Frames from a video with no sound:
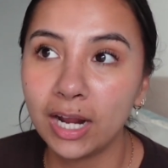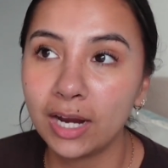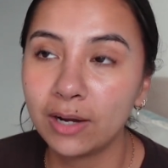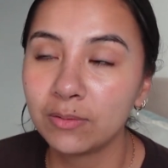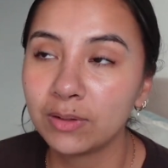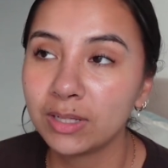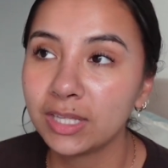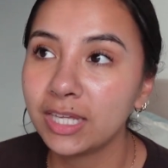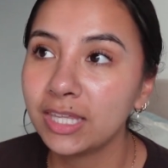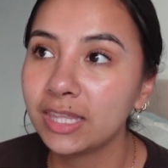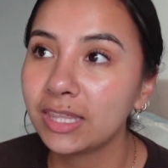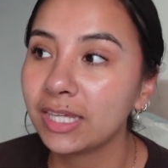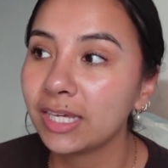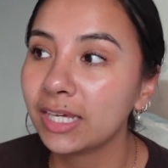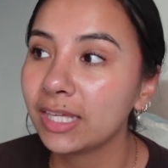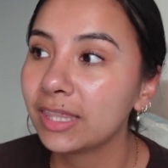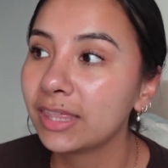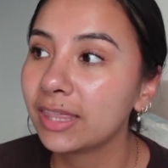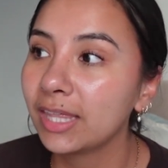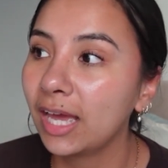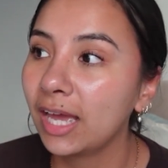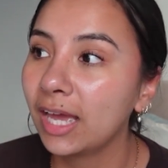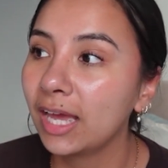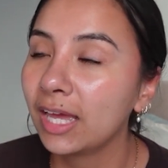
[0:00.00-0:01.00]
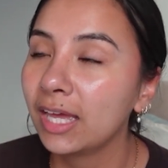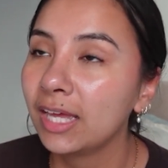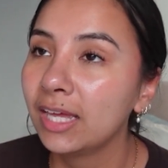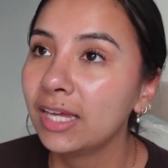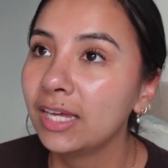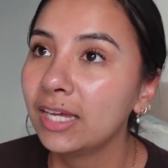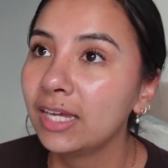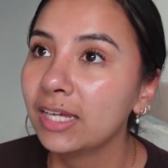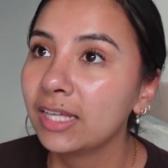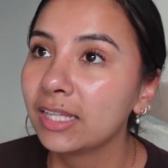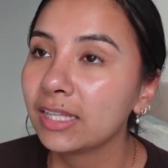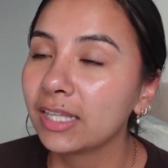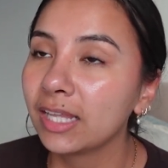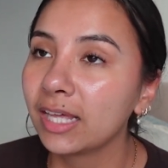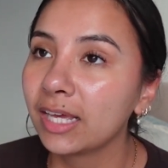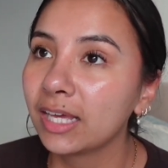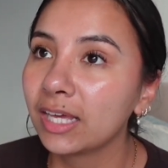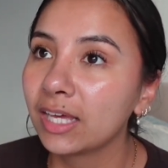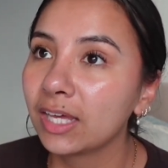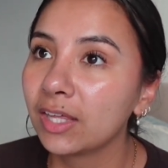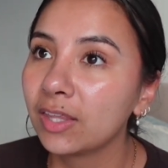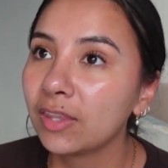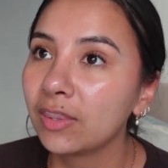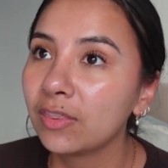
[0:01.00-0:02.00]
I really think that
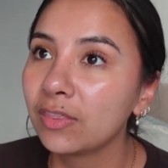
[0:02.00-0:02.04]
like